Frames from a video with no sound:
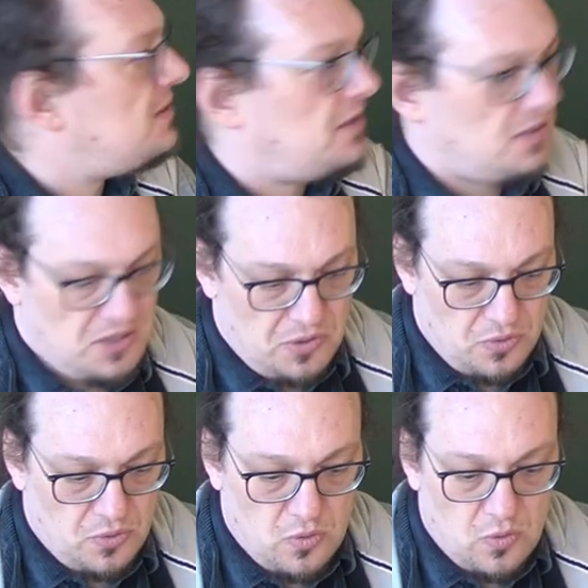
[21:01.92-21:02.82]
that
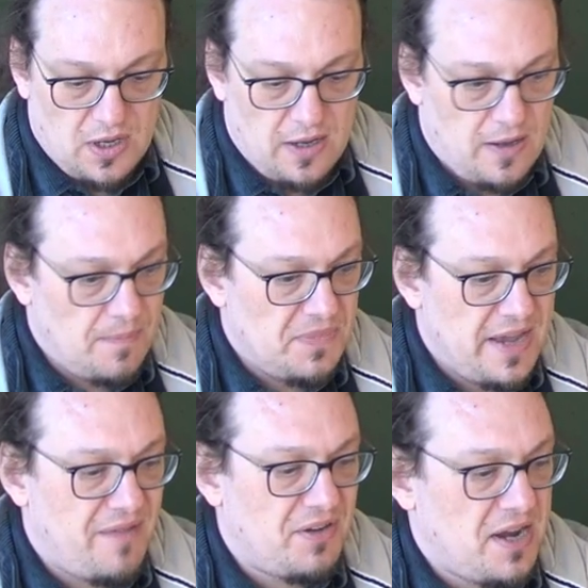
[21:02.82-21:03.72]
you um, they
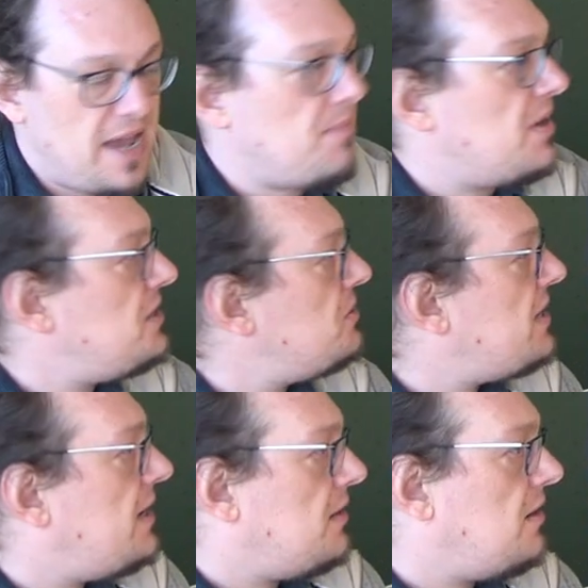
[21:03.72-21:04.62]
have a name and you
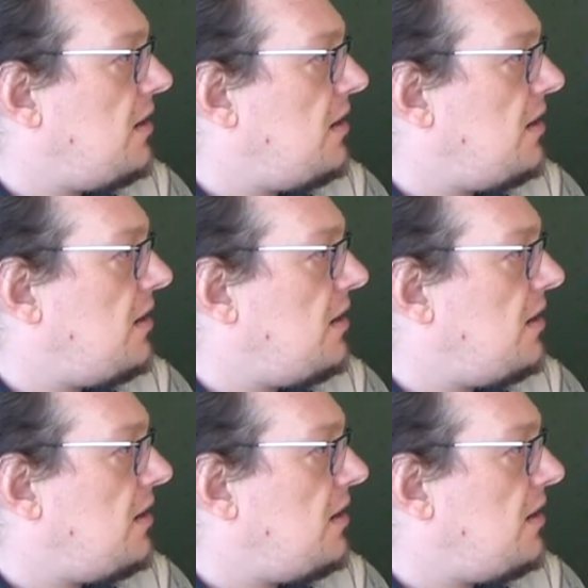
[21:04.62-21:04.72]
can